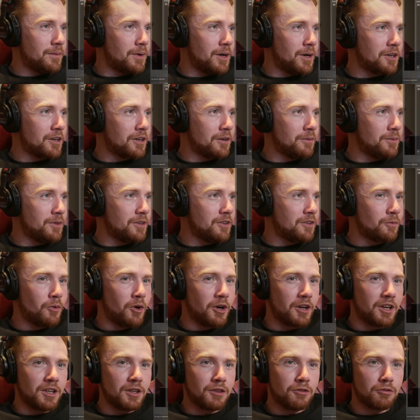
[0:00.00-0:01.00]
We're
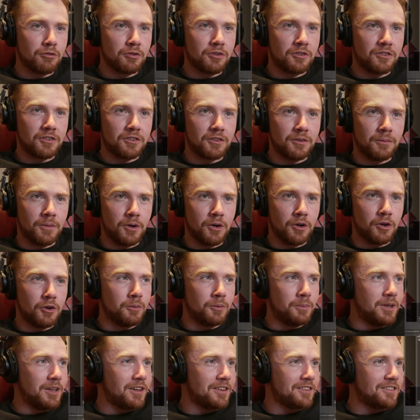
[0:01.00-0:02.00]
just working through some
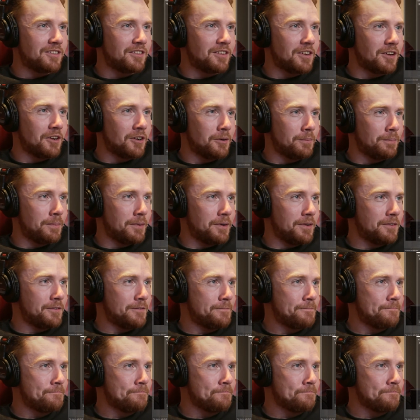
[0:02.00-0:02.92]
OBS setup.